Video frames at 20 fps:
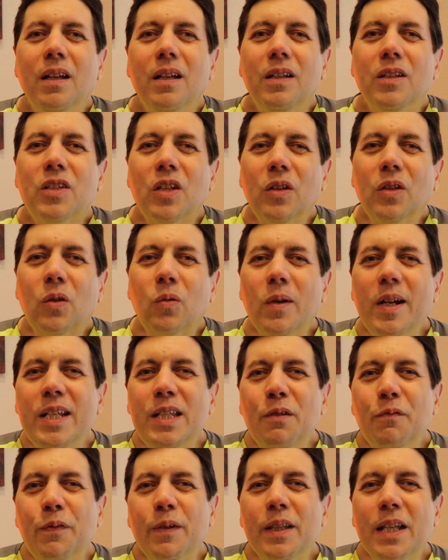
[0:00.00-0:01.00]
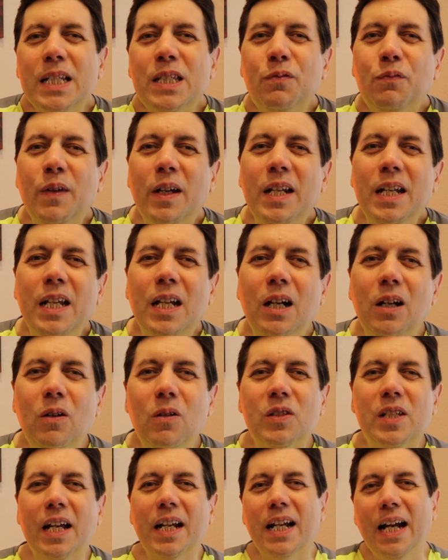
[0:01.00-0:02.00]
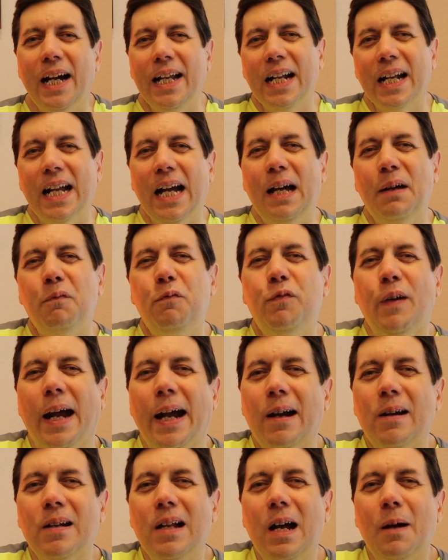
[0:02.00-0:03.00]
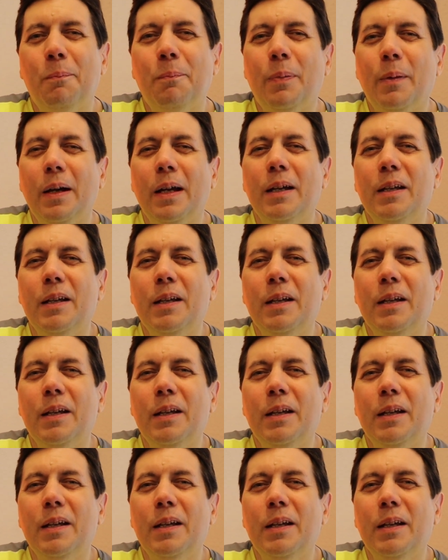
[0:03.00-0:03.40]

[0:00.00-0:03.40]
So the reason for this video is I kind of got fired up